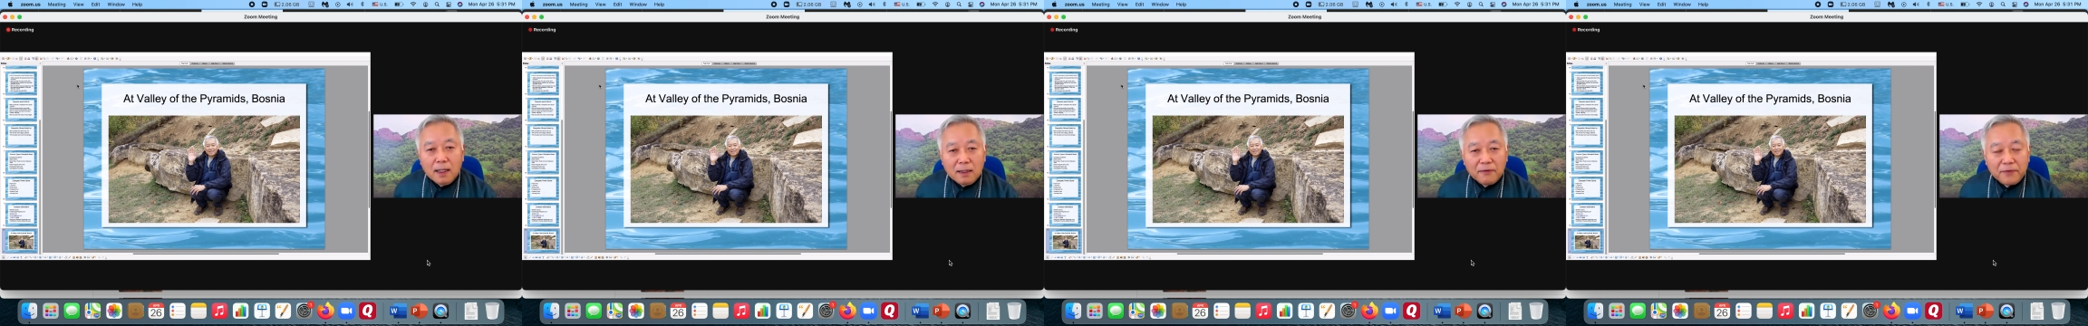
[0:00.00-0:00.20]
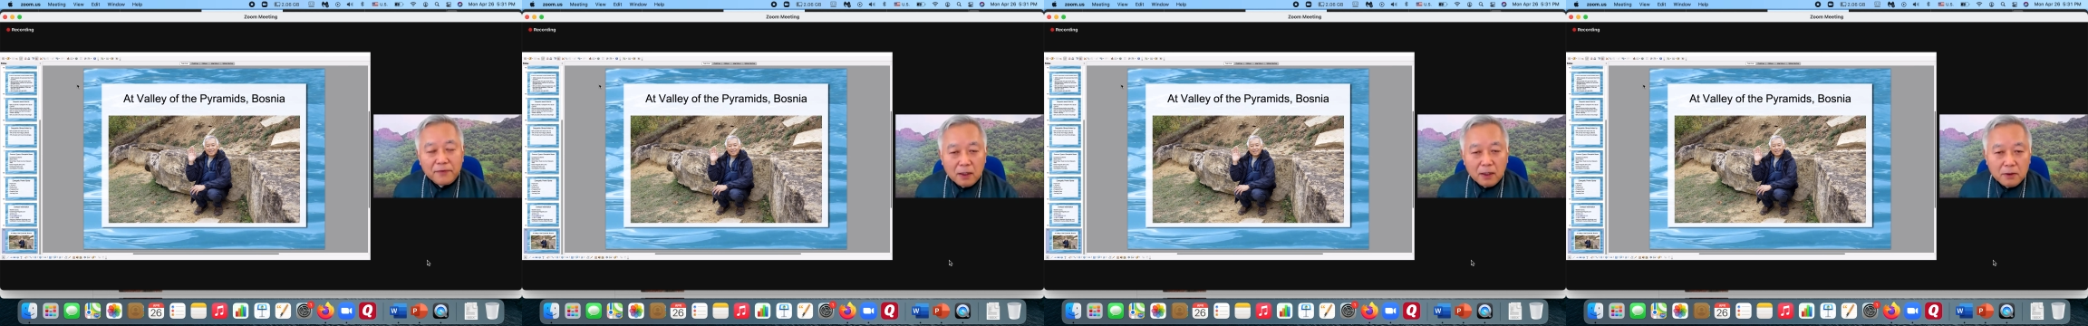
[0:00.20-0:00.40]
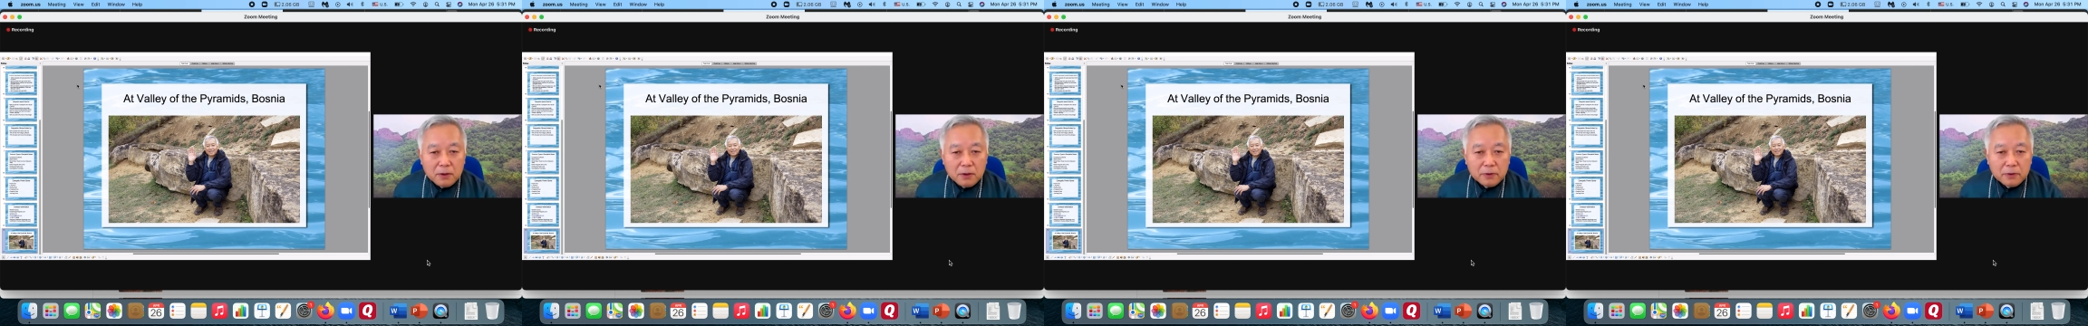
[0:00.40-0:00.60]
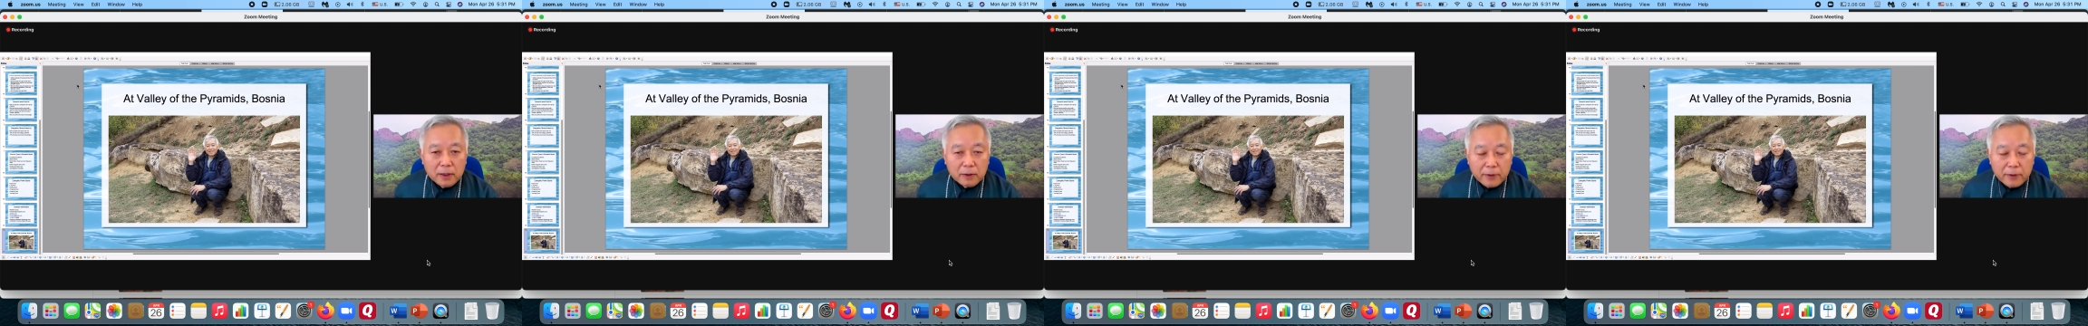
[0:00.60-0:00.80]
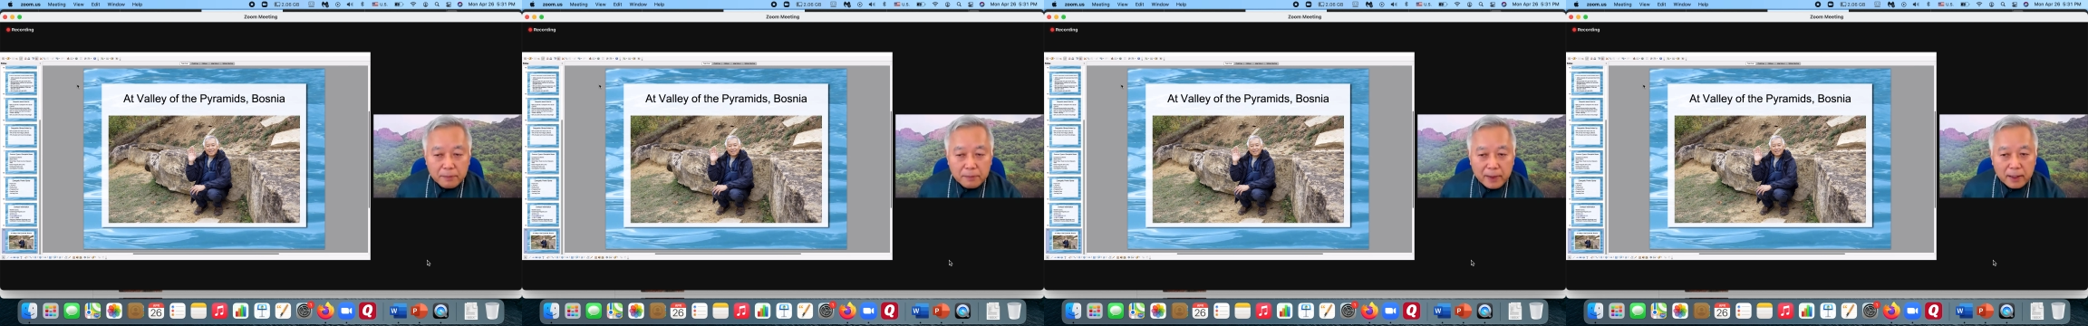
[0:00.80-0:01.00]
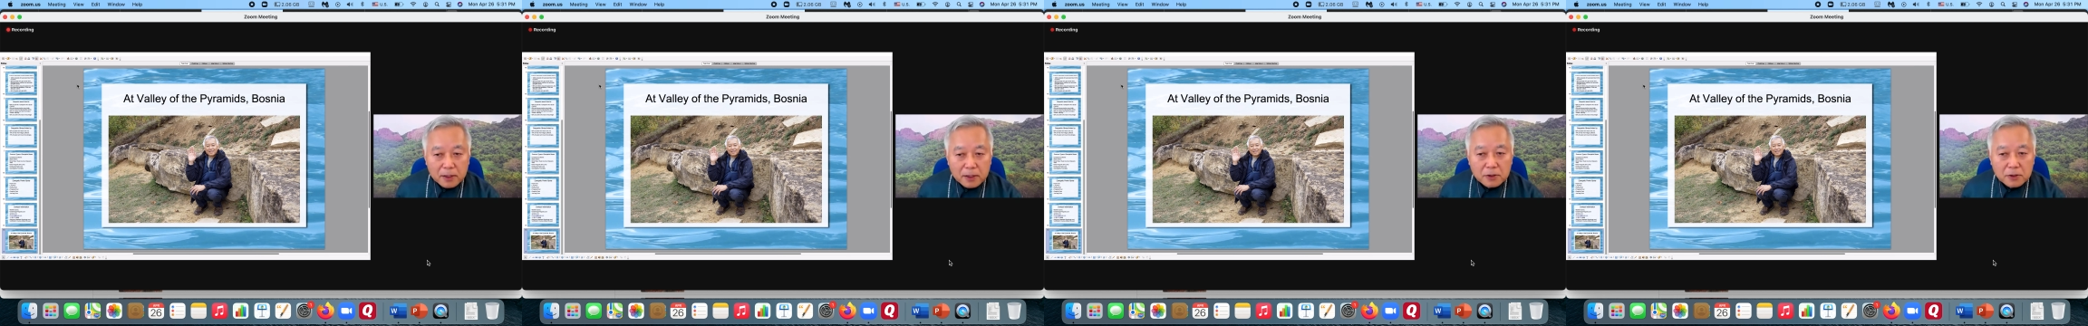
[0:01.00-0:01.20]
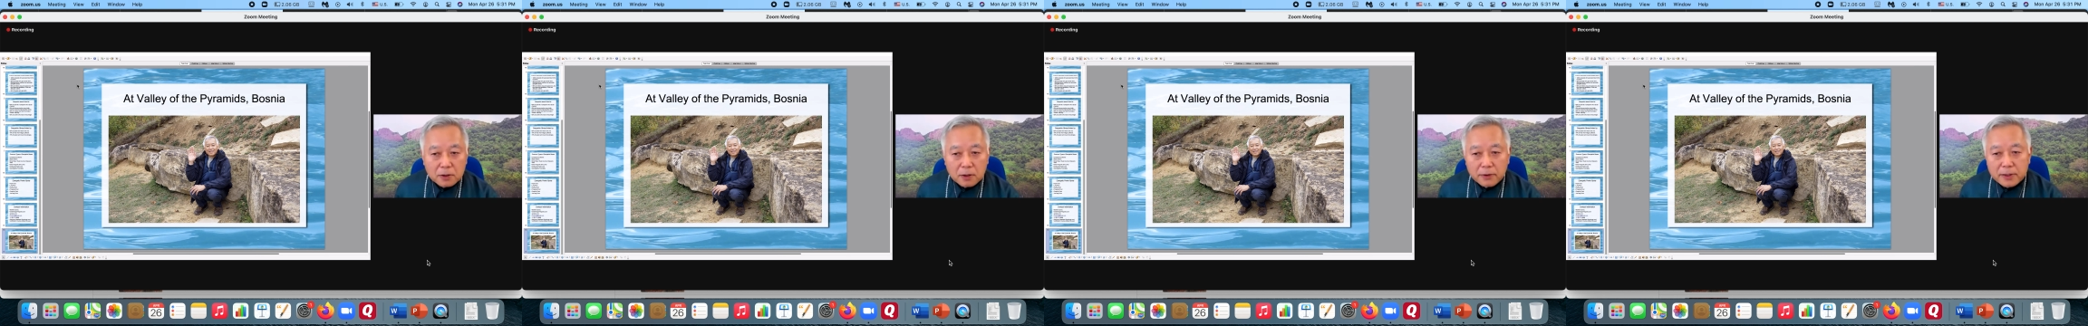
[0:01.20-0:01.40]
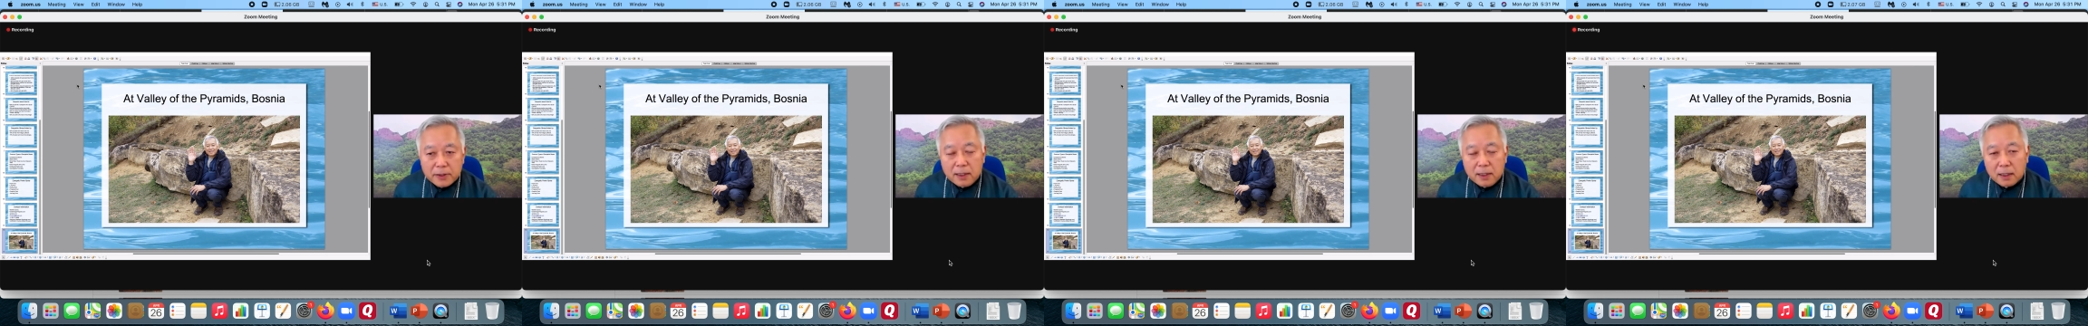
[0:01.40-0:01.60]
founder and grandmaster
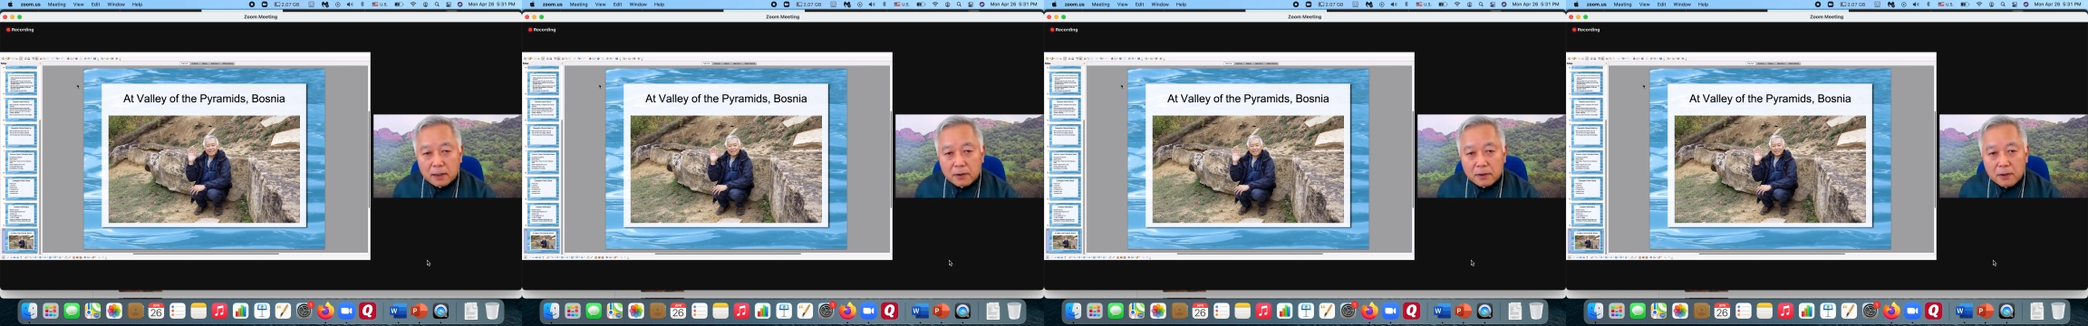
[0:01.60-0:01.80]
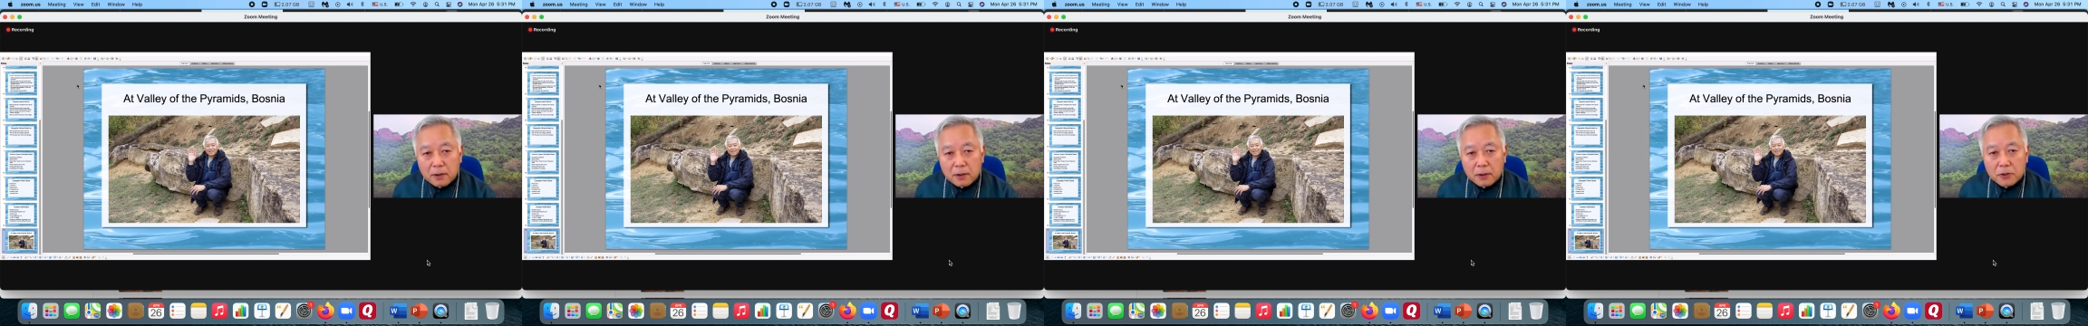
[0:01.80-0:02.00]
is Dr.